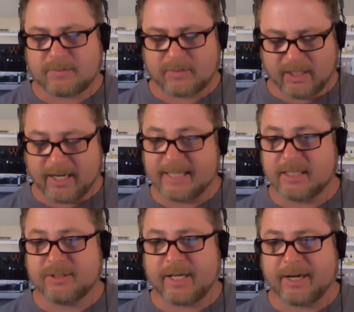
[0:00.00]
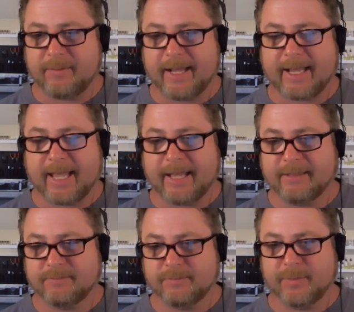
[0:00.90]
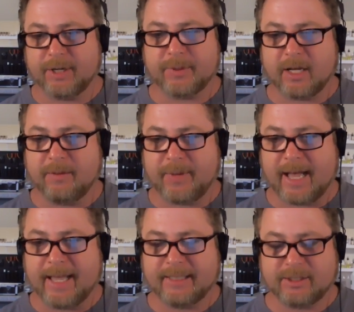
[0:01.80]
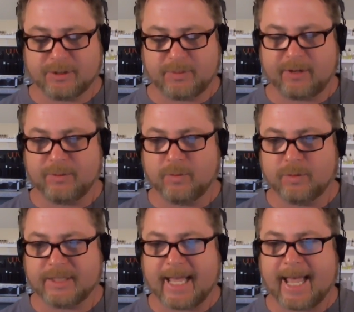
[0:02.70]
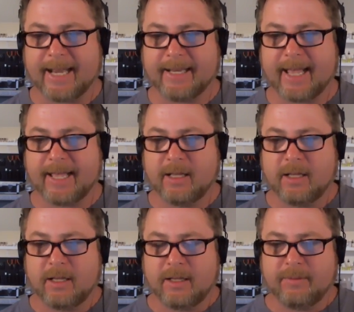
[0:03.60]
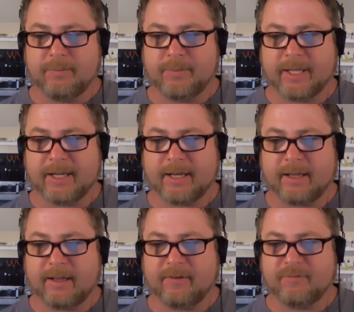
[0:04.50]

he's not trying to make a butter pecan pie. He's just probably wanting to add that bit of